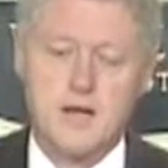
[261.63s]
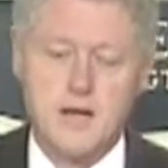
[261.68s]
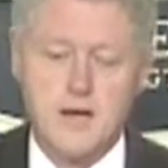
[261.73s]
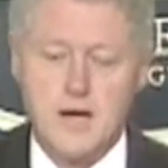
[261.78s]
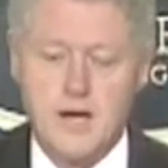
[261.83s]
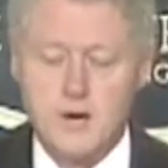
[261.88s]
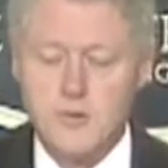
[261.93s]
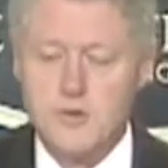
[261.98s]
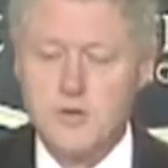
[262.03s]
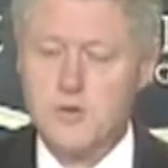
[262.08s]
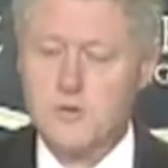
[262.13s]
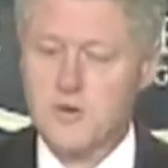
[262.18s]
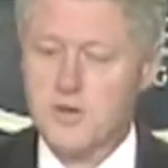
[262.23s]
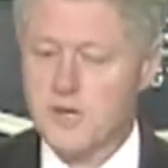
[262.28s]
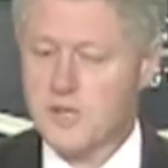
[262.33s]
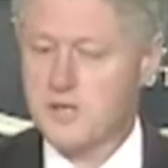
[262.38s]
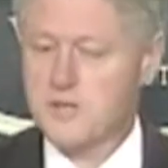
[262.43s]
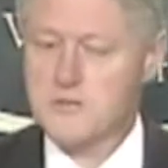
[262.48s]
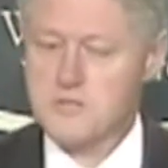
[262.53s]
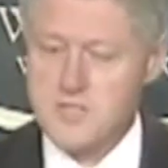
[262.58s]
I wouldn't want
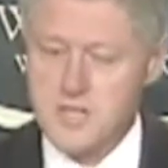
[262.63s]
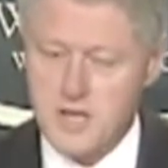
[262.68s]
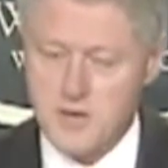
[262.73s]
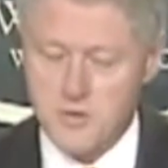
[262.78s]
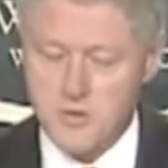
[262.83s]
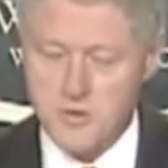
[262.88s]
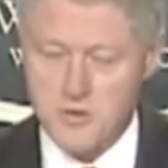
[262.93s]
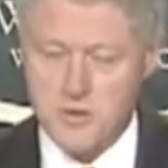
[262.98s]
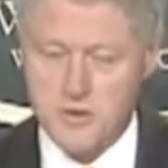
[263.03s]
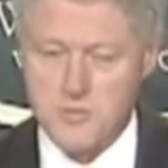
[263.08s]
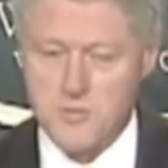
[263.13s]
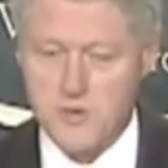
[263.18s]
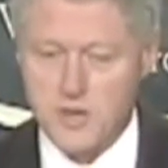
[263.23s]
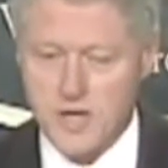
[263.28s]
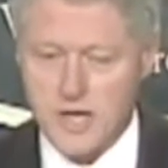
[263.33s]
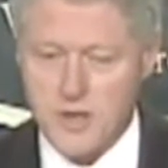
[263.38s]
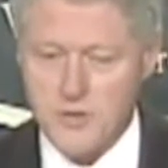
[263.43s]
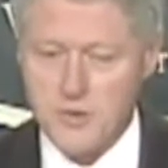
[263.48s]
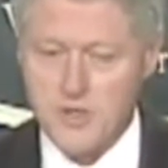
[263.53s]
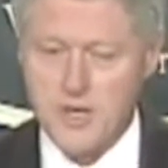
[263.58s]
to use that word. What
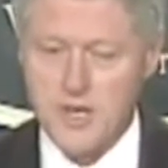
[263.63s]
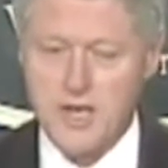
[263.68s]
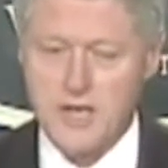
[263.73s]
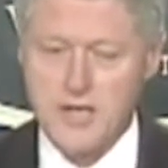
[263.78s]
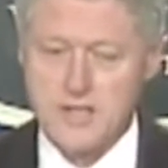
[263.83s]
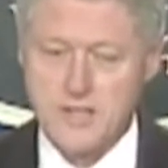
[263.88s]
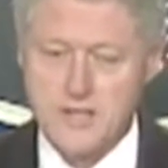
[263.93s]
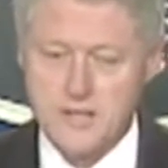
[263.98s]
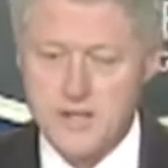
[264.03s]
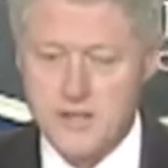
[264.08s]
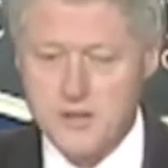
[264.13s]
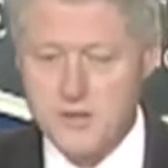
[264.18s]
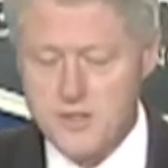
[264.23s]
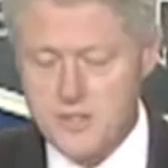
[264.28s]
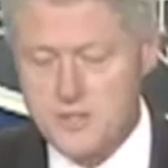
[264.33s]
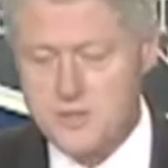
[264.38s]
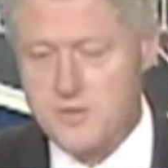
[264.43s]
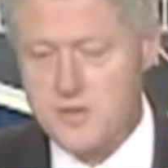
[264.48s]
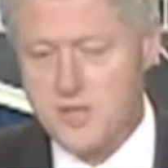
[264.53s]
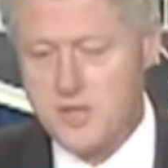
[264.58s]
I would like to know
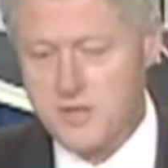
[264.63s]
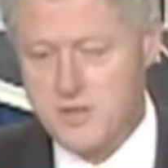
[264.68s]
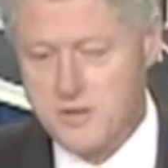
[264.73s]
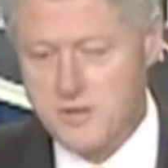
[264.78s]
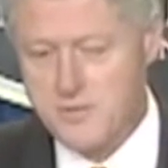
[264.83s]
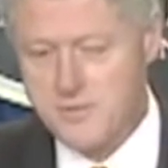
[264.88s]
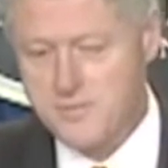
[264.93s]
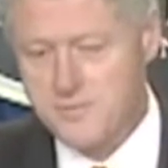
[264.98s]
is whether